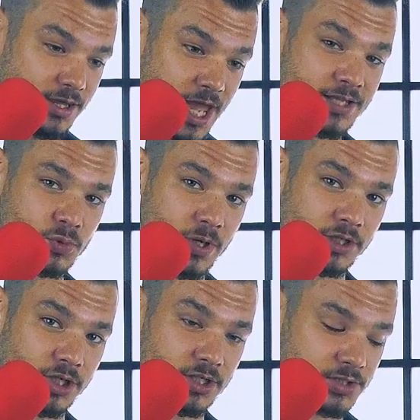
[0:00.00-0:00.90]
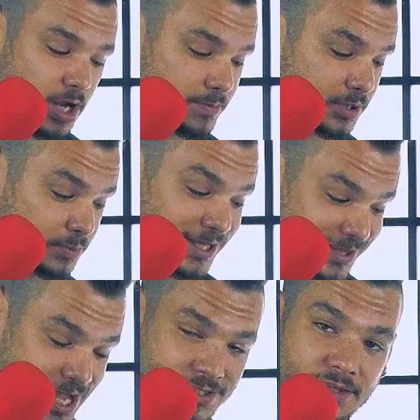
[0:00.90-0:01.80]
that's when you're gonna stop and be like,
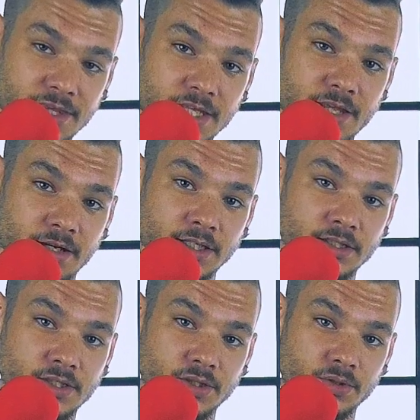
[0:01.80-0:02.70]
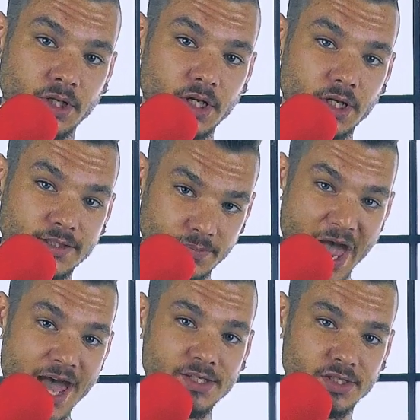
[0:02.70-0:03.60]
that's the thing that I need to
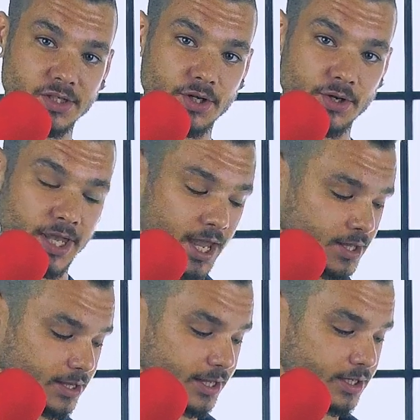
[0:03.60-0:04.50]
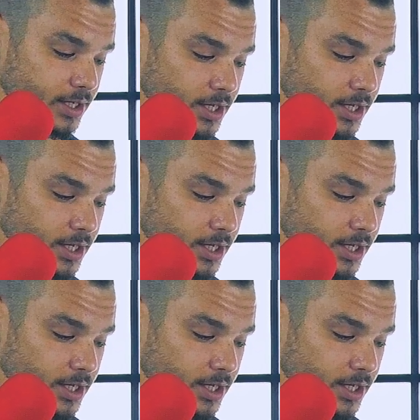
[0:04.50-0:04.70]
master, okay? Like